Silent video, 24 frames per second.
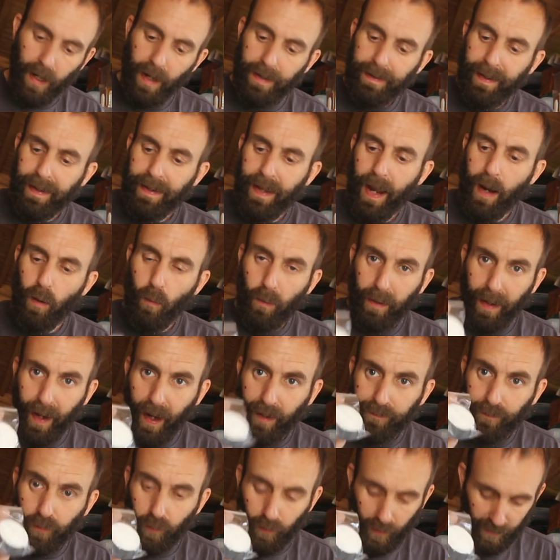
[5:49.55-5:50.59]
an 8-hour
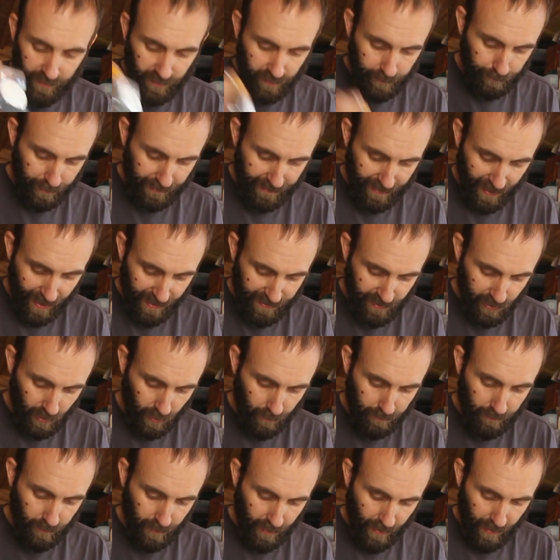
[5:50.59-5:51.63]
candle, and some
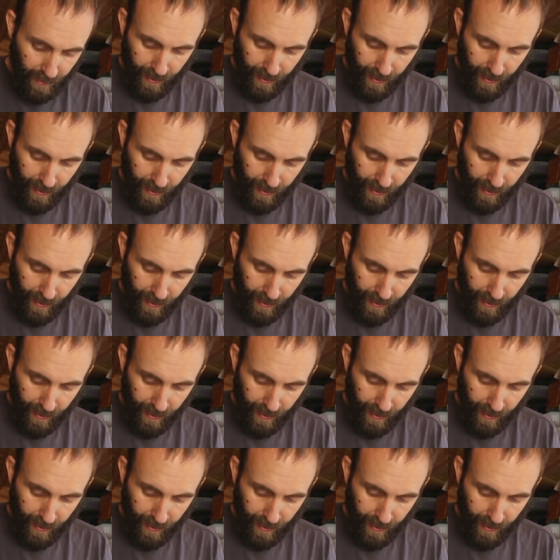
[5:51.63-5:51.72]
potassium.